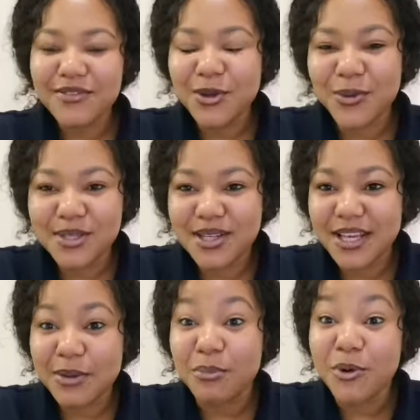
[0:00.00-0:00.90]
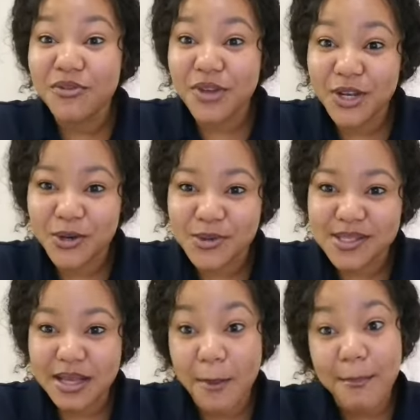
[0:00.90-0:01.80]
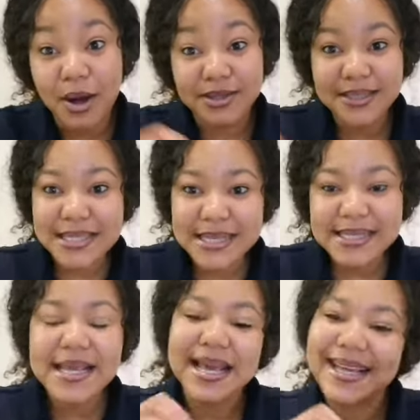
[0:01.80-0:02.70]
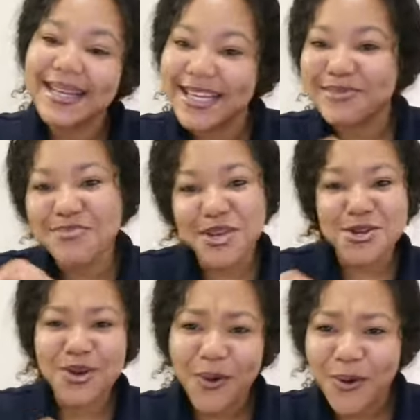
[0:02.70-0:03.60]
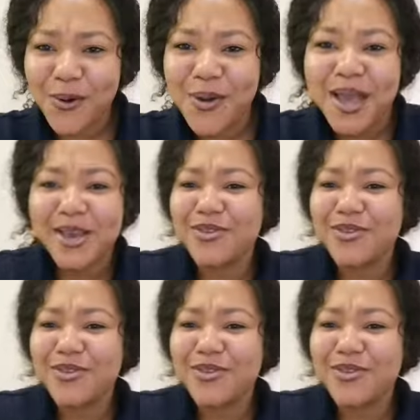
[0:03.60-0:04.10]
If you want to hear more videos about this, let me know.